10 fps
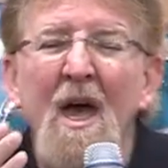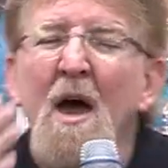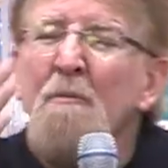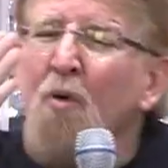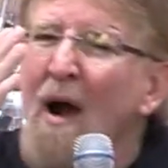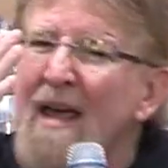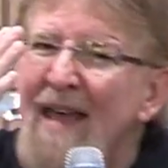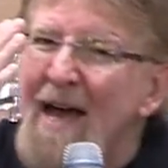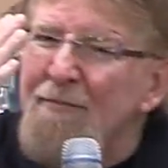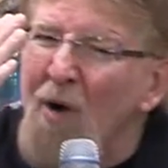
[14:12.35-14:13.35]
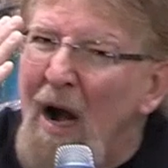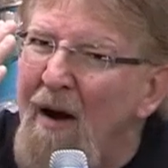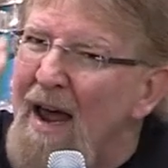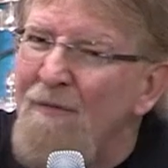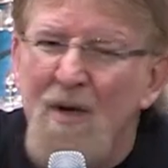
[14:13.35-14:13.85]
Pray that prayer
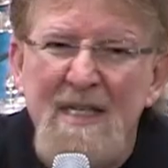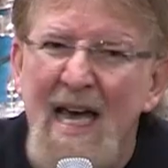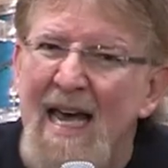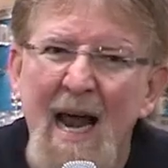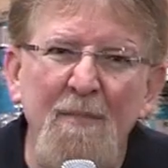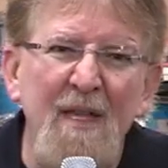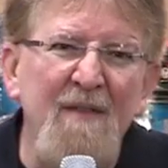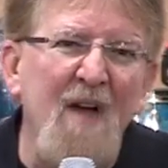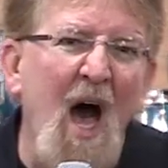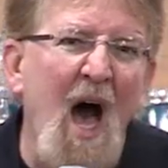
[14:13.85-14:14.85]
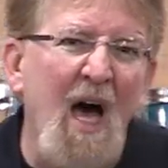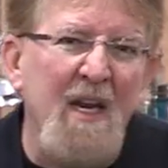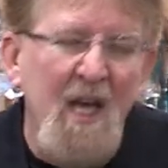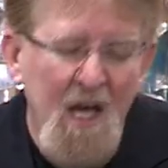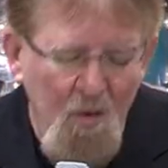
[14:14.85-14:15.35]
every day, and I believe God
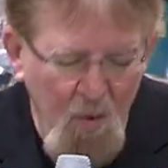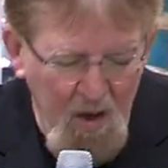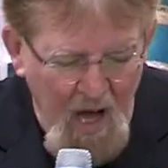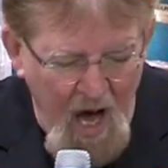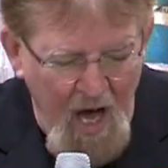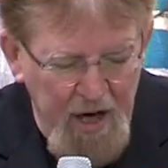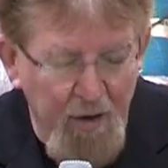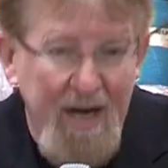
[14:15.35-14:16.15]
will honor it.